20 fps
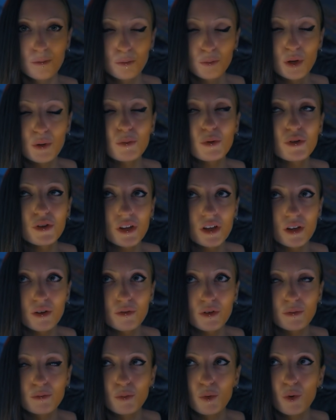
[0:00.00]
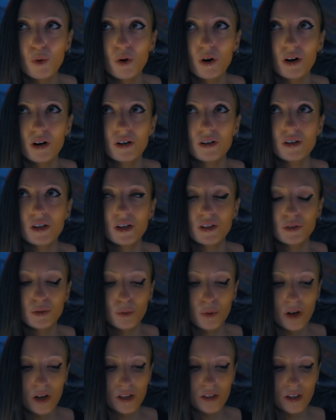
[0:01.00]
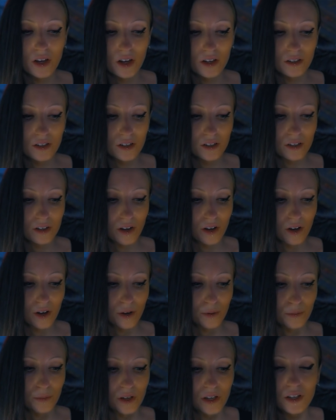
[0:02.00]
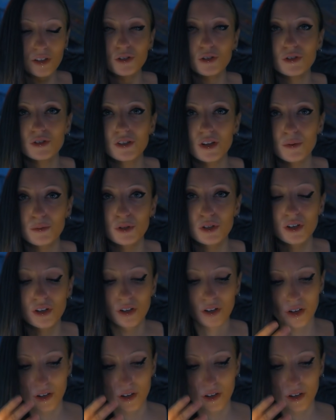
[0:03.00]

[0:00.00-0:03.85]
People think of it more in the way that interception